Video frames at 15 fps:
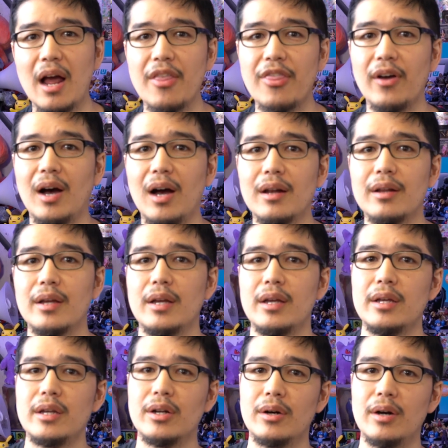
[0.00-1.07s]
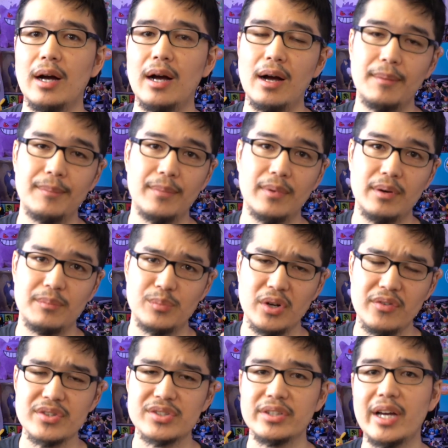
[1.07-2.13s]
I thought, you know, um,
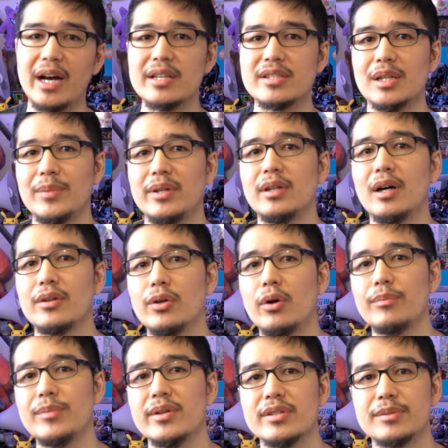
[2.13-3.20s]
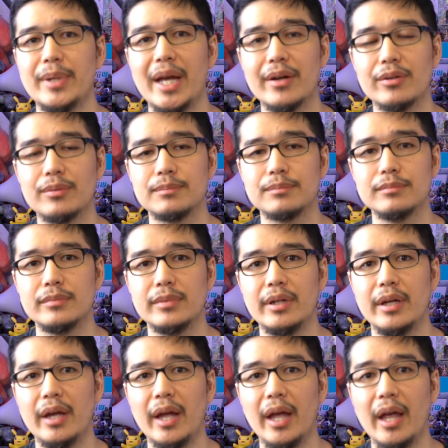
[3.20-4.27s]
previously I summoned on Yoimiya's banner,
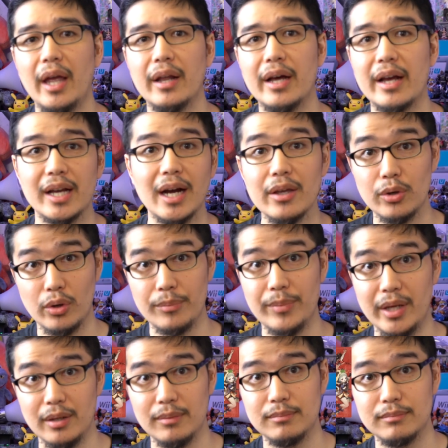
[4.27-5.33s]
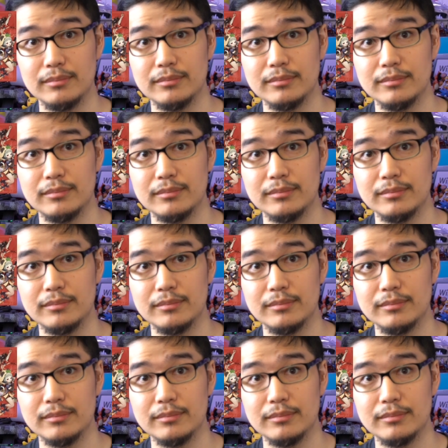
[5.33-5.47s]
and I got Yoimiya,